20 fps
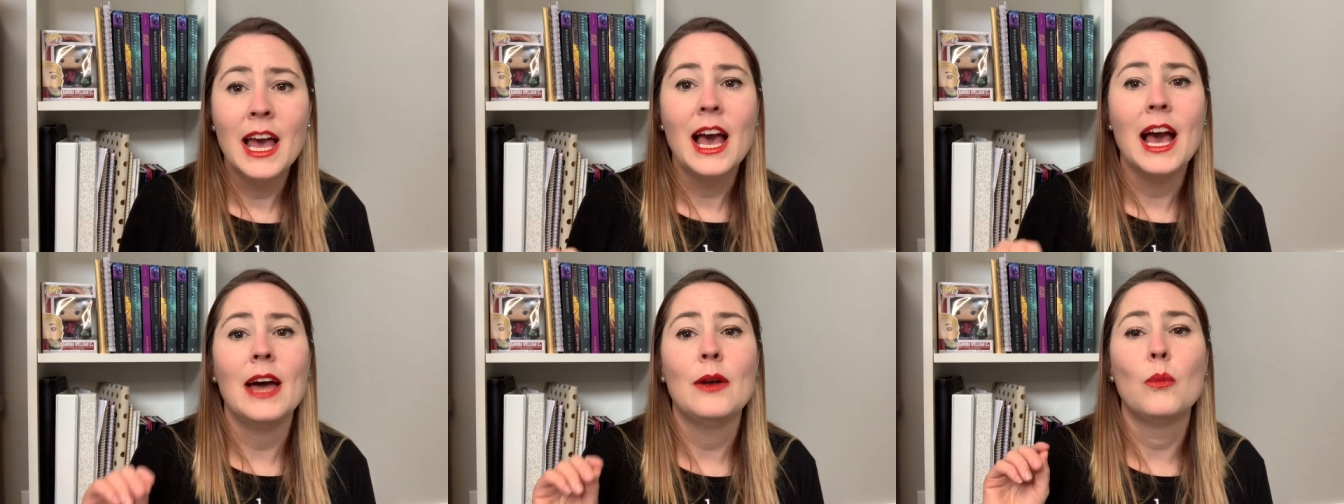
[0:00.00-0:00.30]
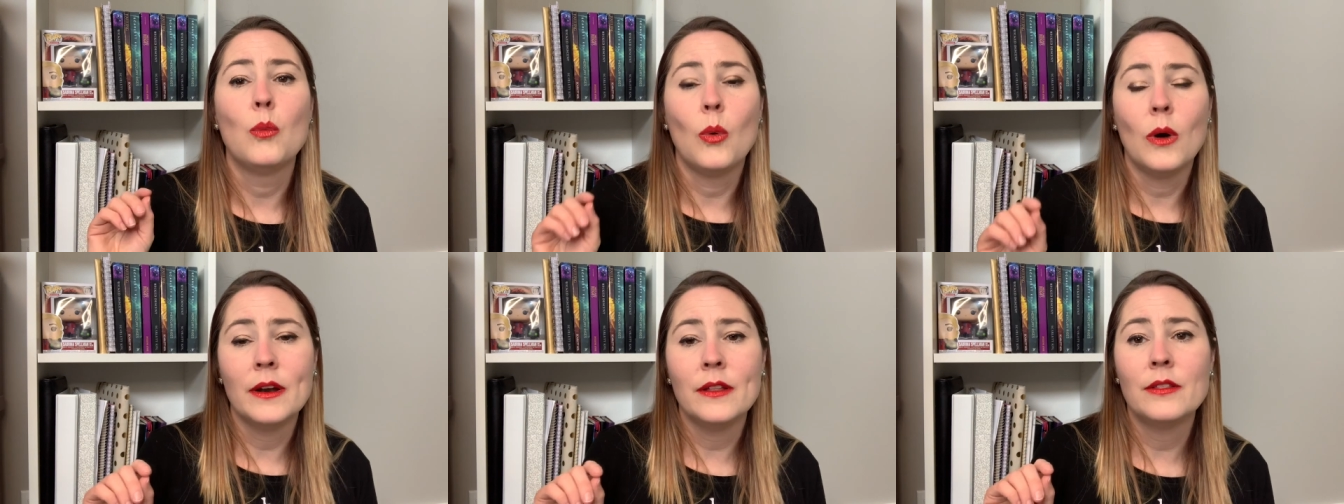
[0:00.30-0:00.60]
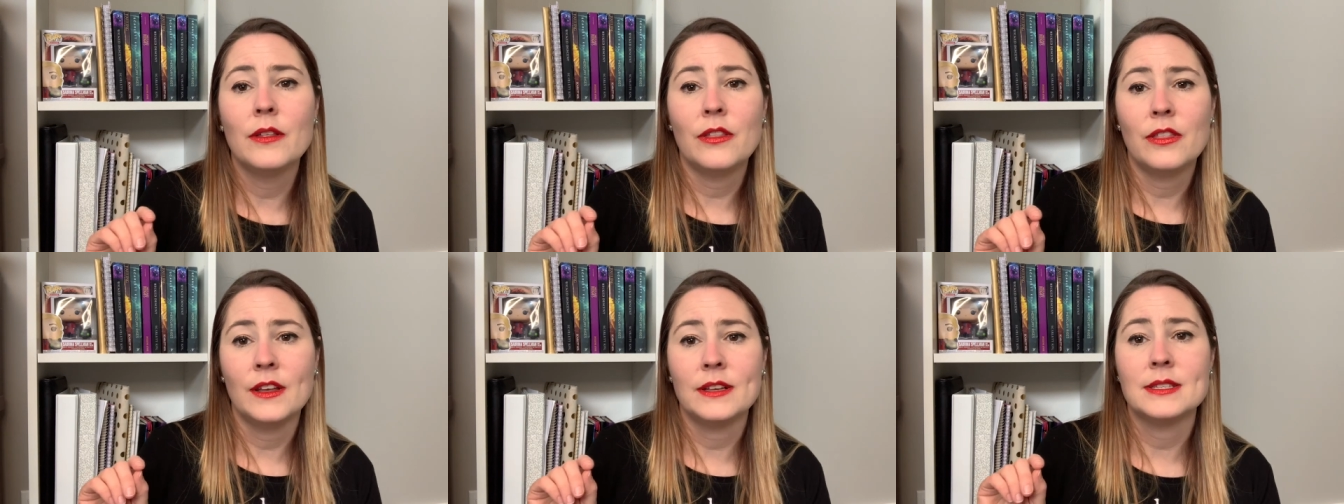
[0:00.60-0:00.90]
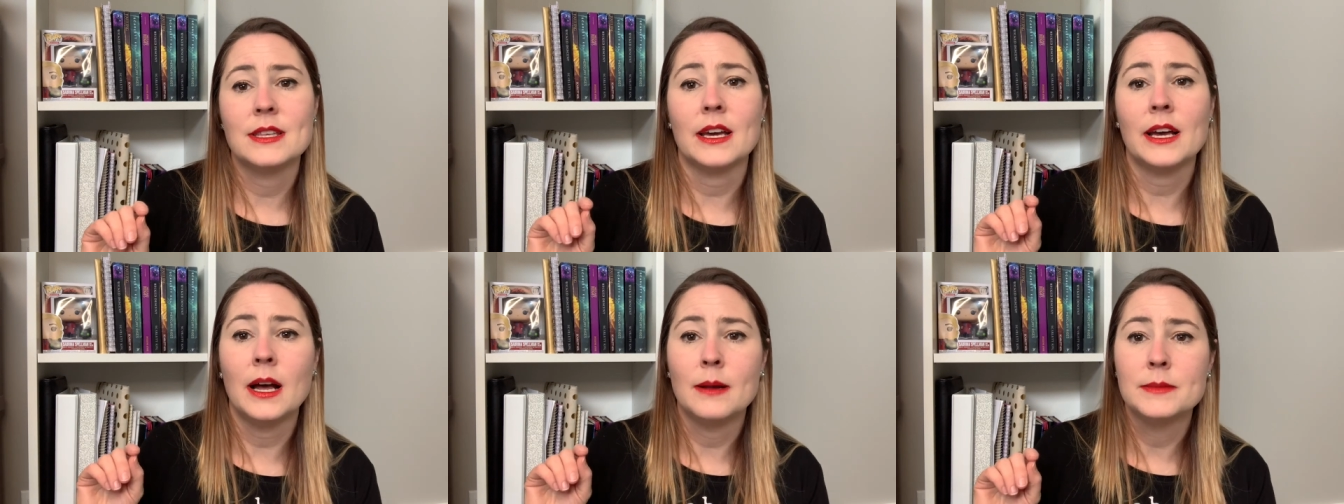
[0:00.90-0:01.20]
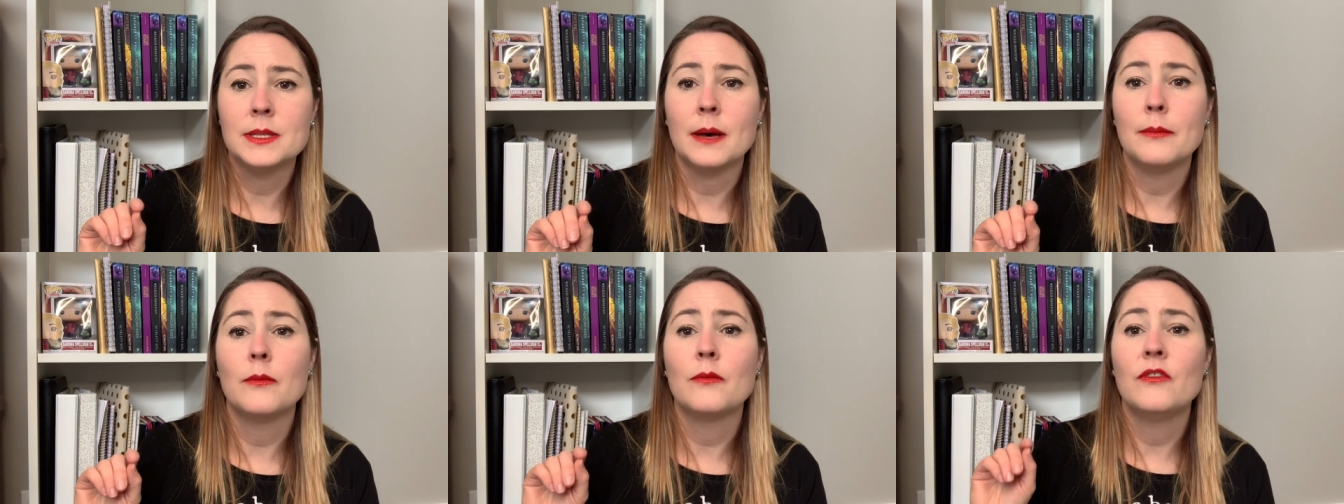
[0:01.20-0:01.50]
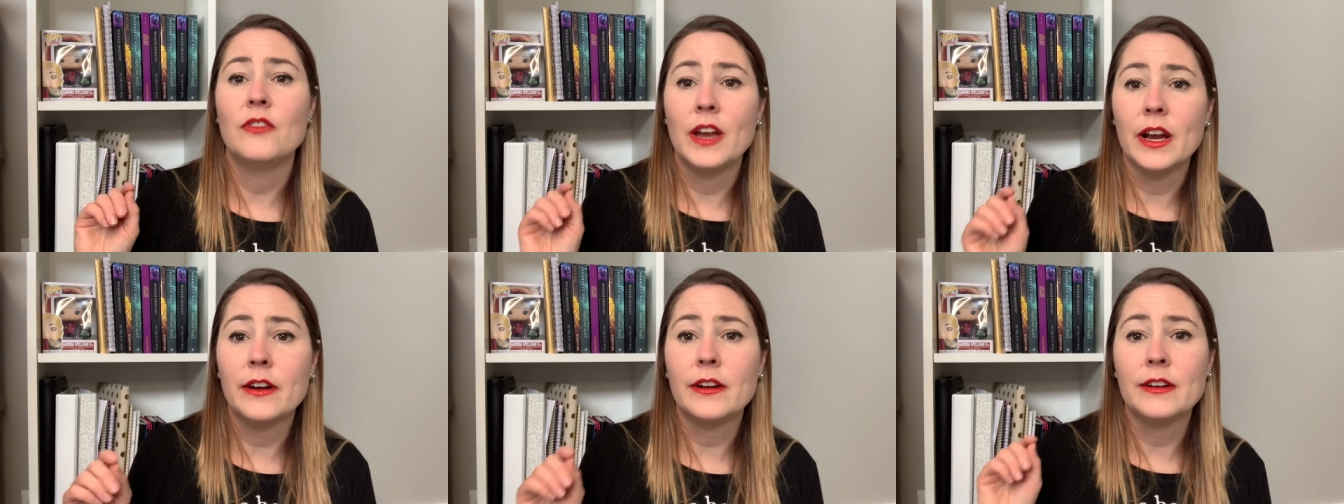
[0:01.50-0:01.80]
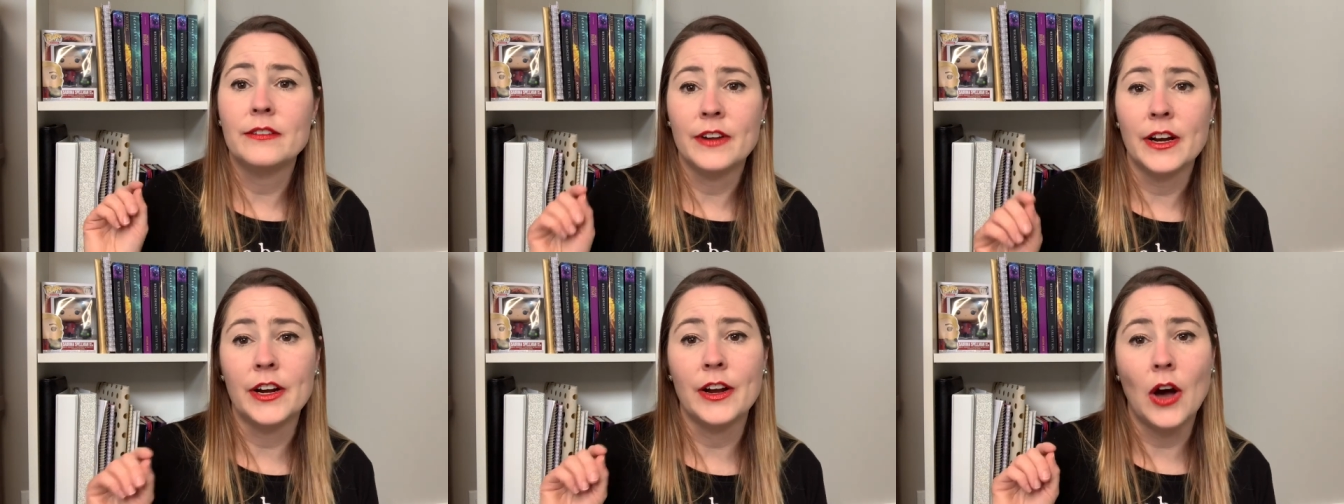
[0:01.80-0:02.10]
And one of the things that comes up
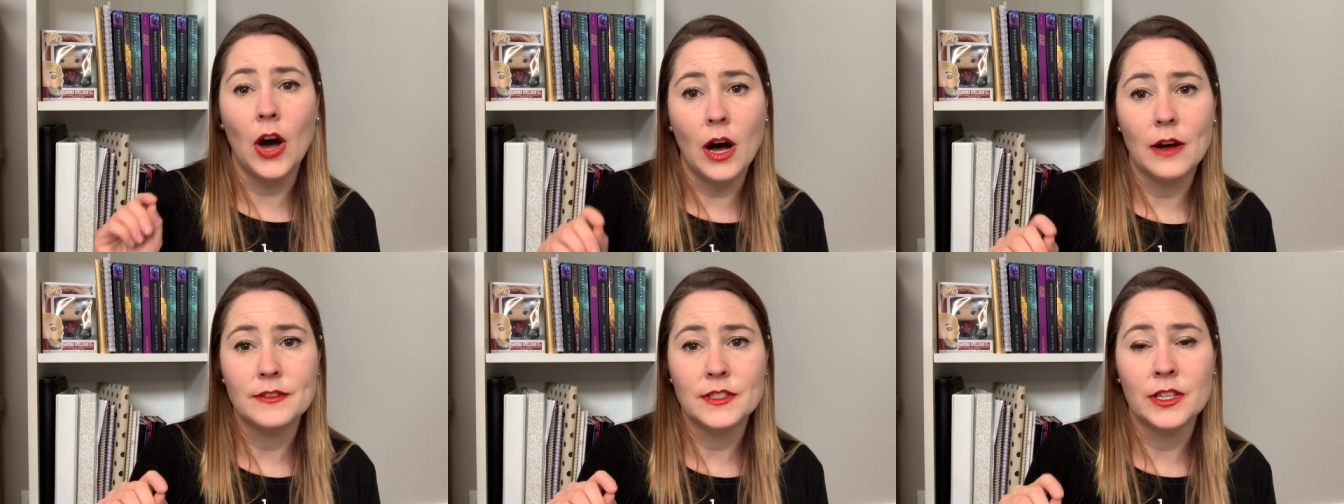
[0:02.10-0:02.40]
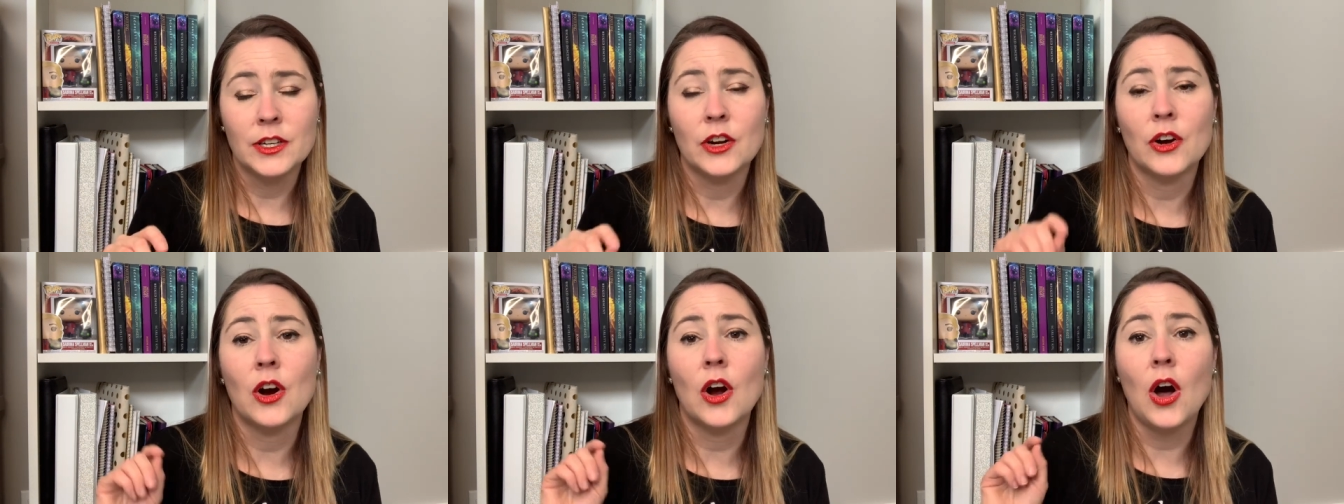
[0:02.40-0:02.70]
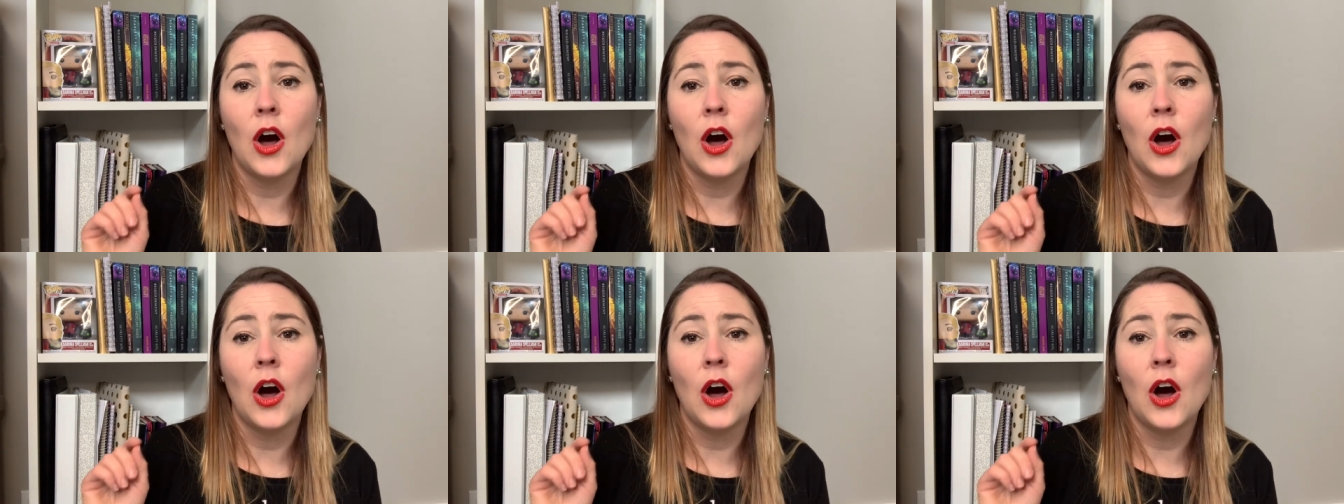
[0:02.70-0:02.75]
very often are